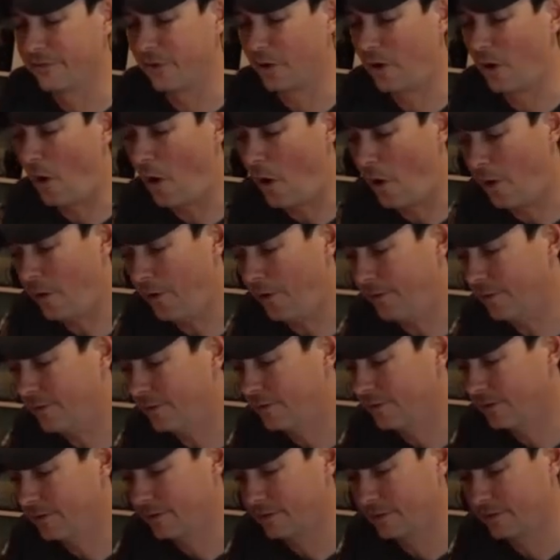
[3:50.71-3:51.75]
for all
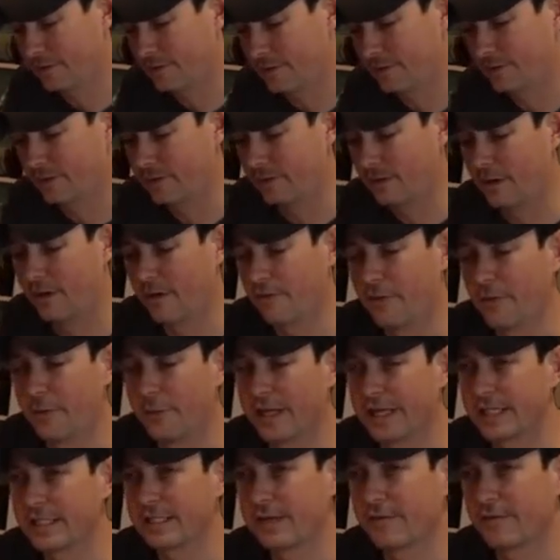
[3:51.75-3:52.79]
of the
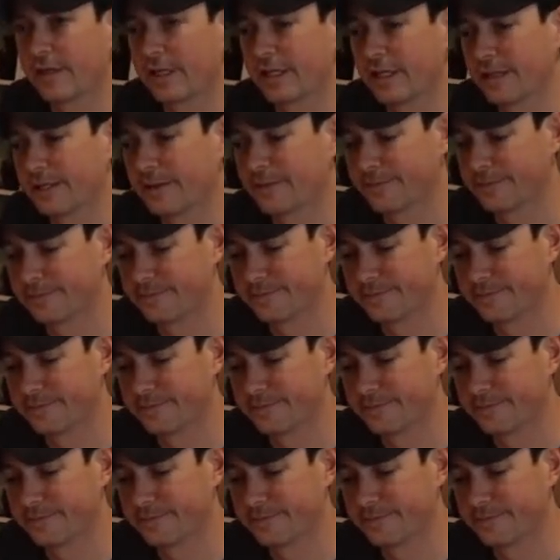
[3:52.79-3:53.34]
weeks of the year.